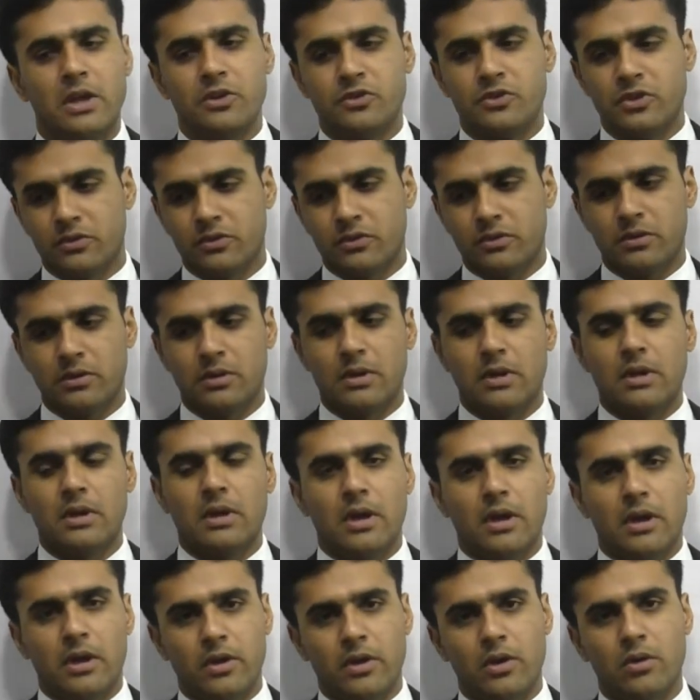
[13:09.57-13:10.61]
and just
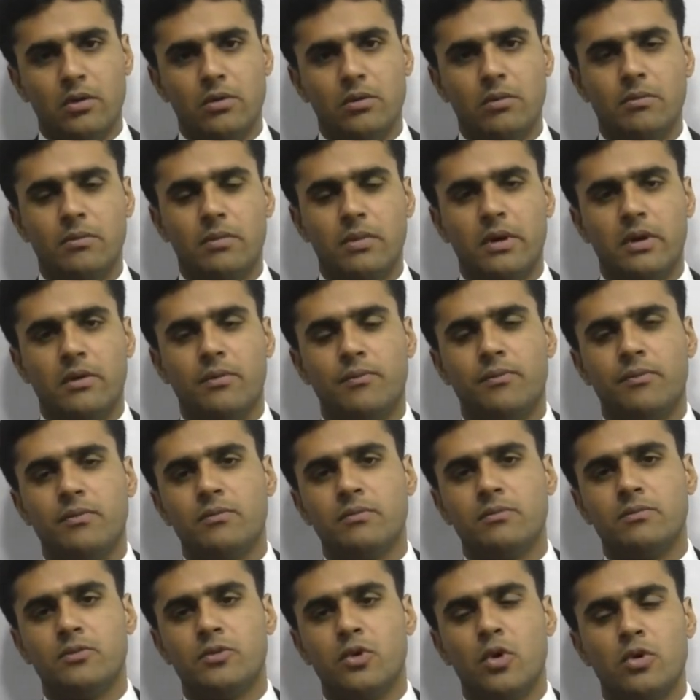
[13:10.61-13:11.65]

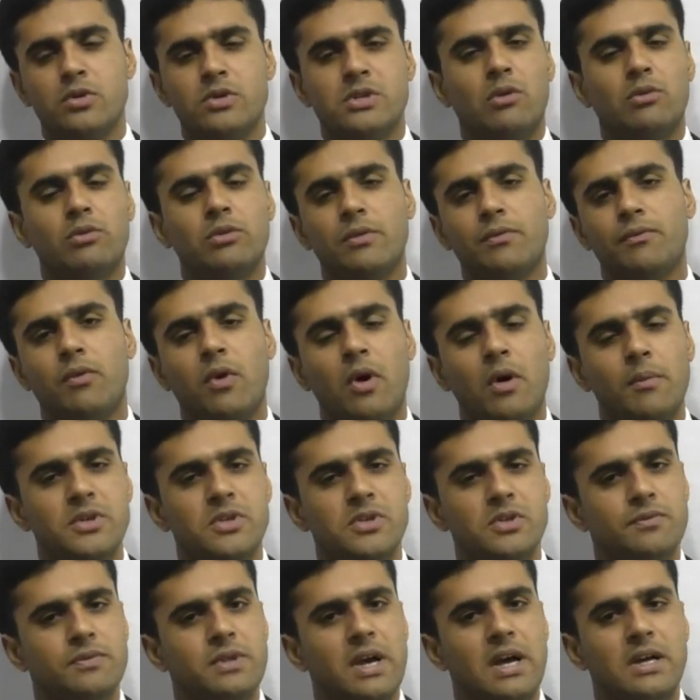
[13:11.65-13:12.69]
note down the
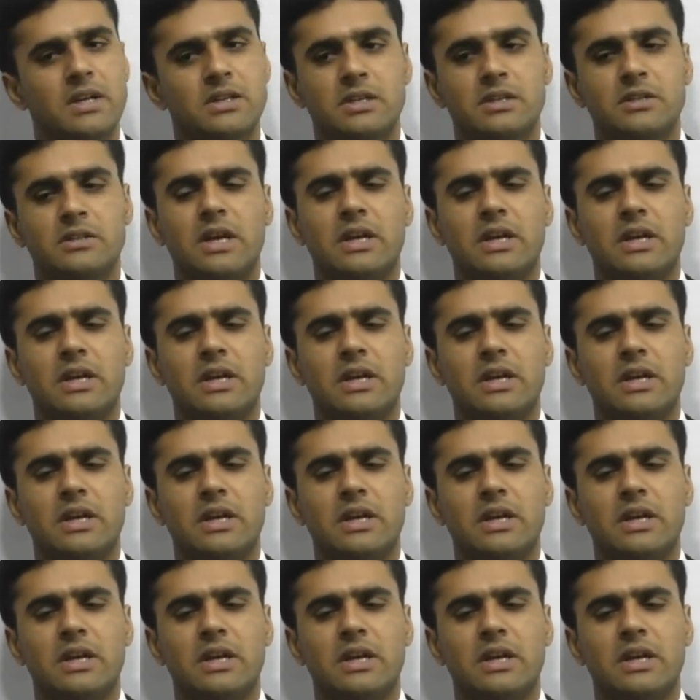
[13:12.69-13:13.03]
format of that,